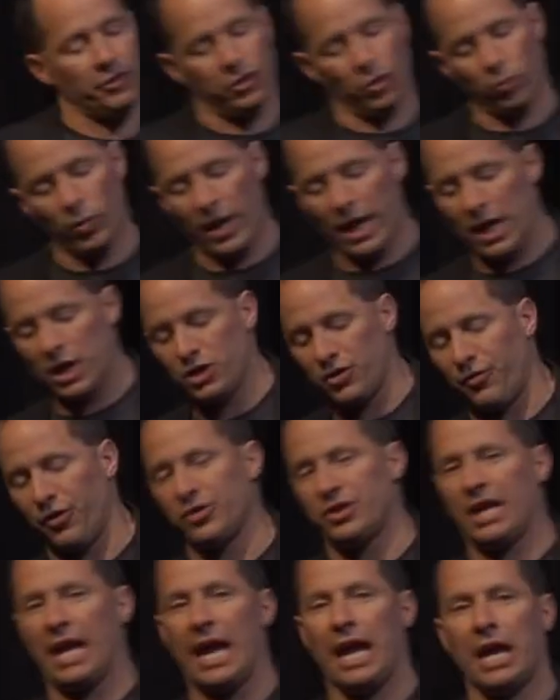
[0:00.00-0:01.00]
the rage. I felt
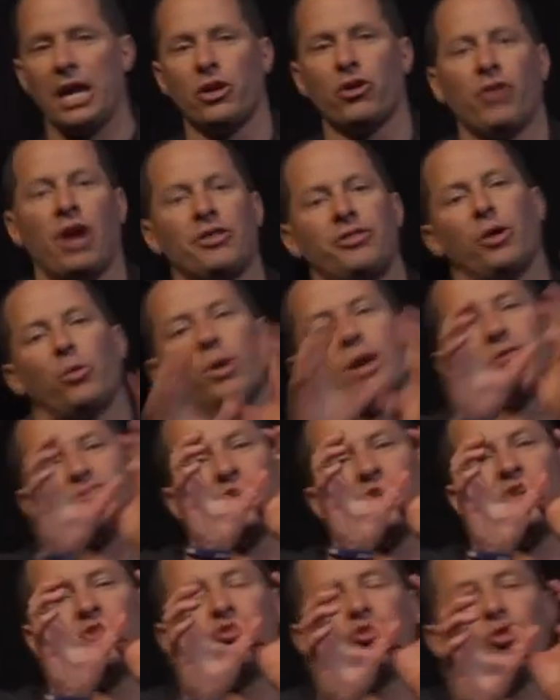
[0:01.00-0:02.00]
the anger. I thought what I was
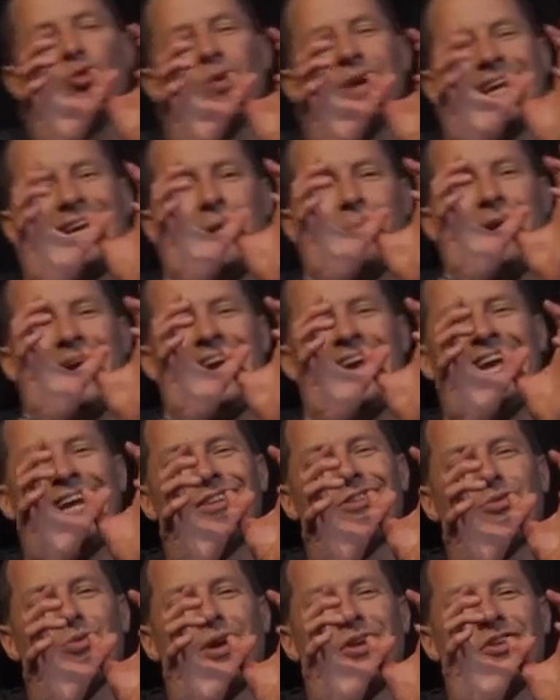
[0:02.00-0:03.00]
going to do when I got my
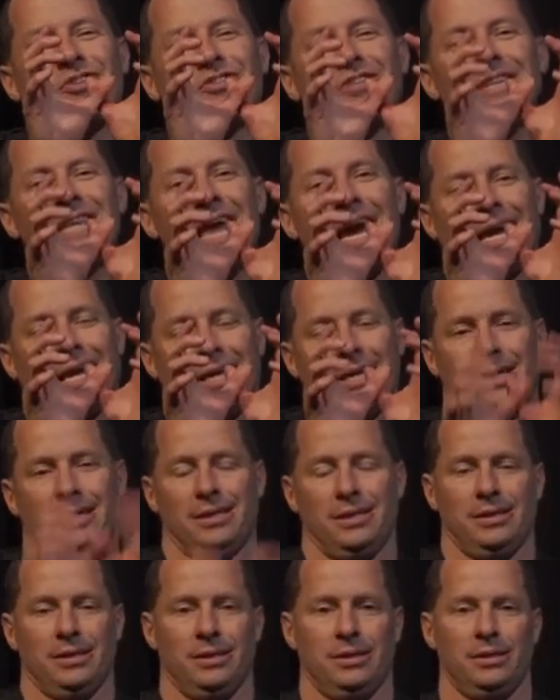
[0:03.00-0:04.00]
hands around his neck.
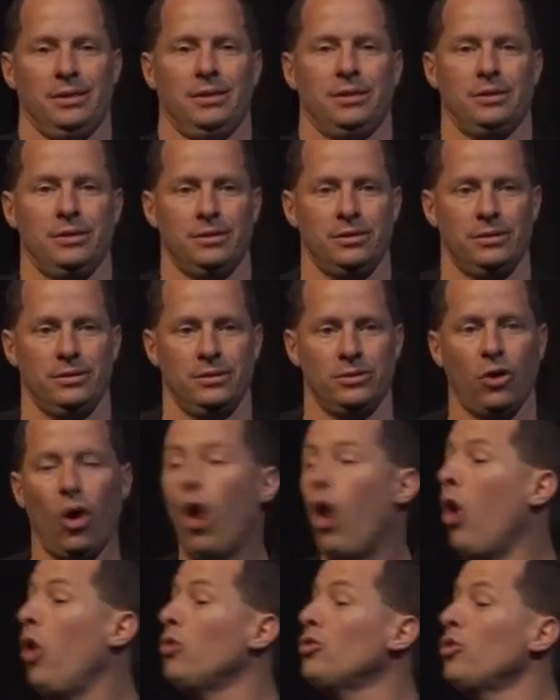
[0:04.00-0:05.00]

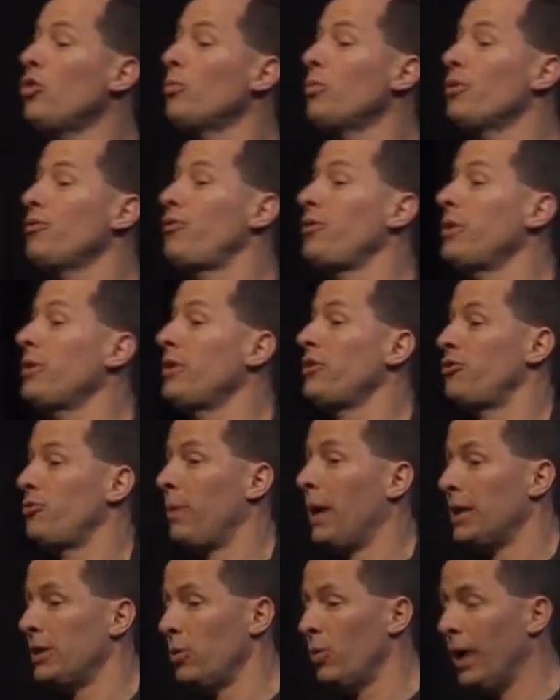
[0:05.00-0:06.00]
All normal feelings,
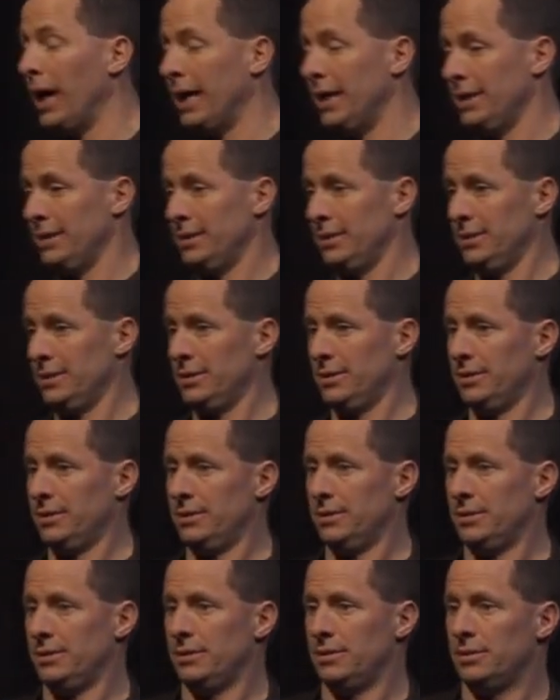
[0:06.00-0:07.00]
by the way.
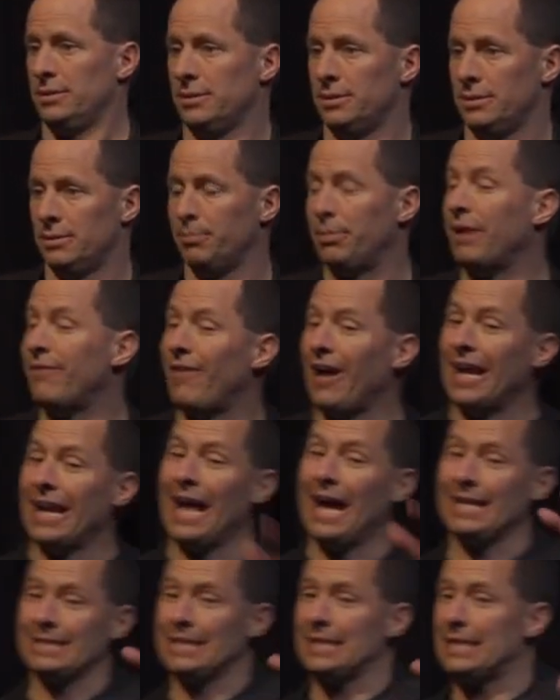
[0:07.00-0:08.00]
But if I had
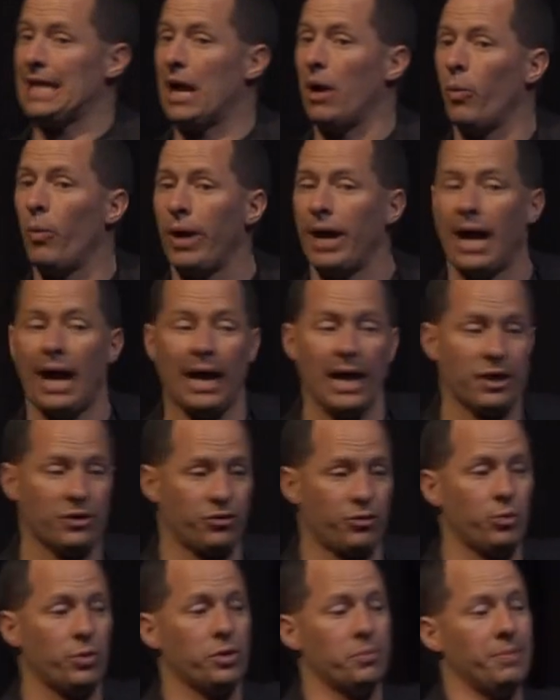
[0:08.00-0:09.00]
acted that way, I
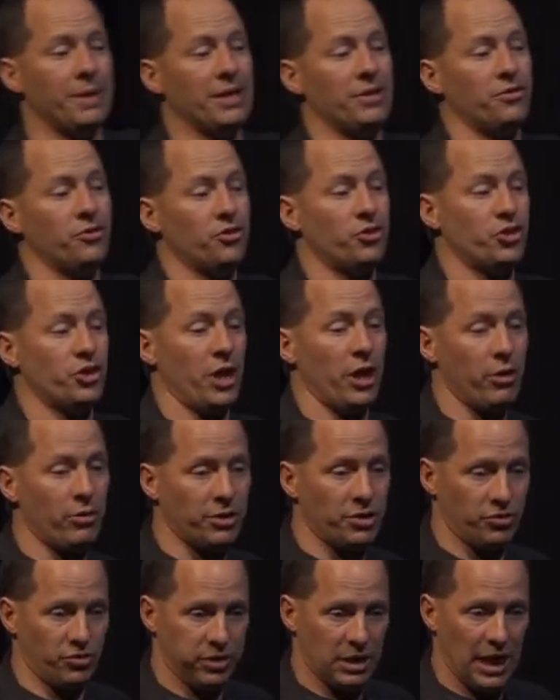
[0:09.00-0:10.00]
actually would have made
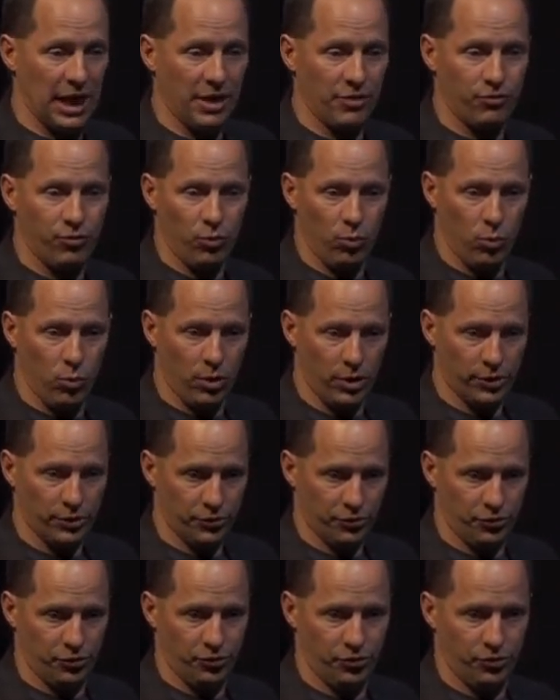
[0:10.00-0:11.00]
Sherry's life
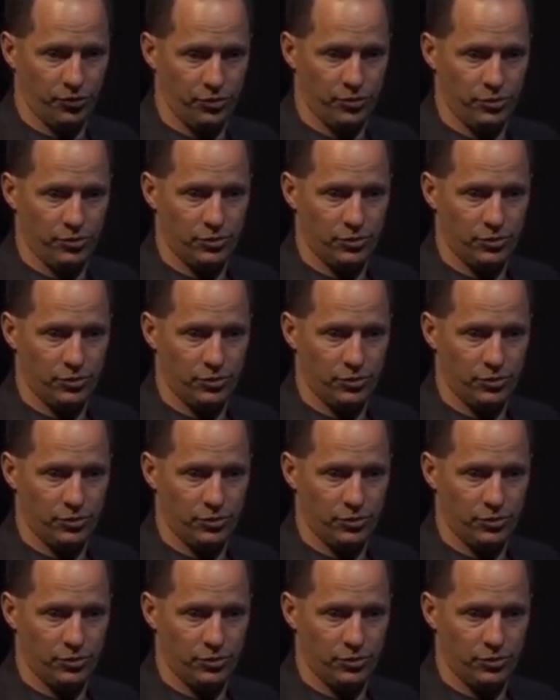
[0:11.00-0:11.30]
worse.